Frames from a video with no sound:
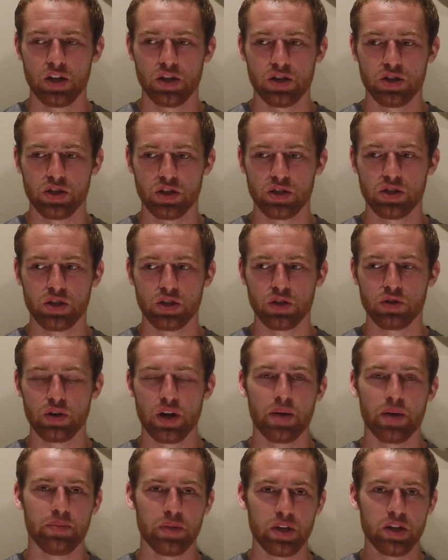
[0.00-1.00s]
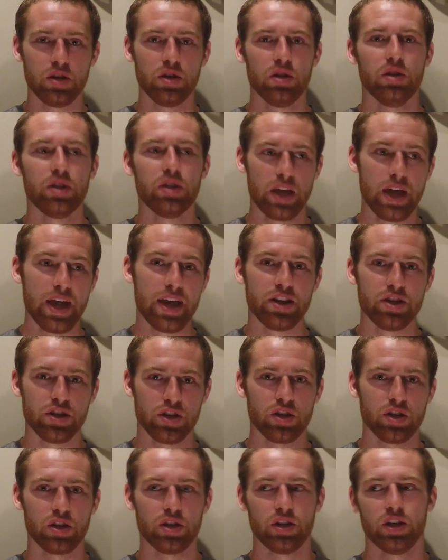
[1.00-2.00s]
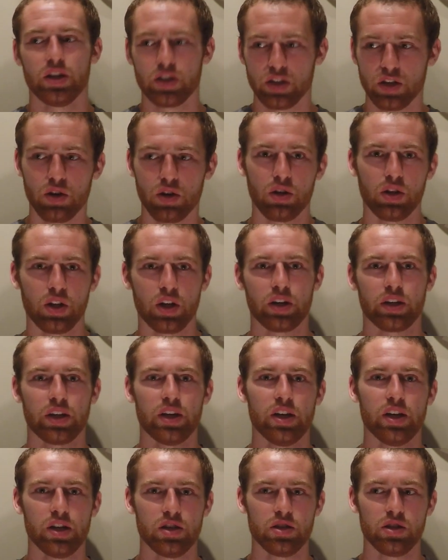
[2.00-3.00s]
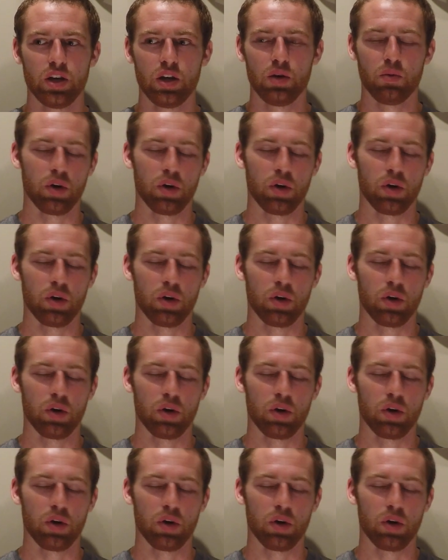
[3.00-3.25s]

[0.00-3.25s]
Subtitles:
just to grab the edger and go along and edge.